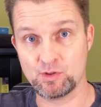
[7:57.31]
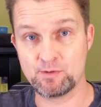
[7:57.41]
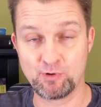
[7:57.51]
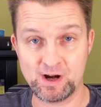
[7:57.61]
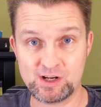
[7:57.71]
The
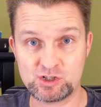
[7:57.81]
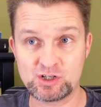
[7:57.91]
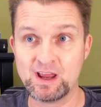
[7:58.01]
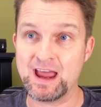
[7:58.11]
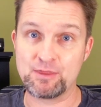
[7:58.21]

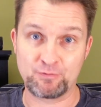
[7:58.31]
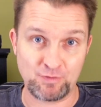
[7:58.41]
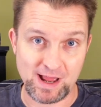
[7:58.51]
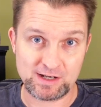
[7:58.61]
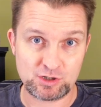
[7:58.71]
British and the
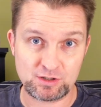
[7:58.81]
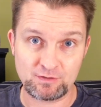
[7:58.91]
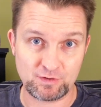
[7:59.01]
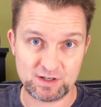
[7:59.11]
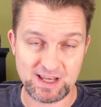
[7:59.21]
French,
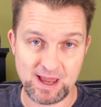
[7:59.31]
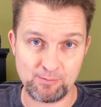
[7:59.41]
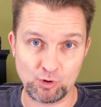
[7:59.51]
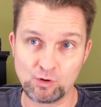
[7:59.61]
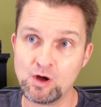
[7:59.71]
for
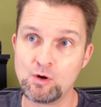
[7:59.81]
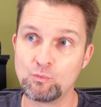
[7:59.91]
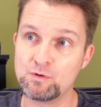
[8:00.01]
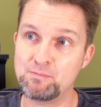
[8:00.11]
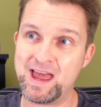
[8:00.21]
example,
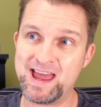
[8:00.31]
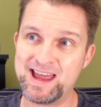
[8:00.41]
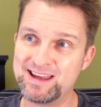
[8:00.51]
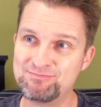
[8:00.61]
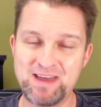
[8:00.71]
would
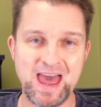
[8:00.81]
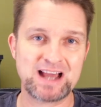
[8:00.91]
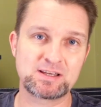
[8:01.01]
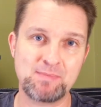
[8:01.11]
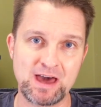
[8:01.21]
pay
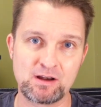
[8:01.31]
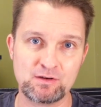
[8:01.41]
X amount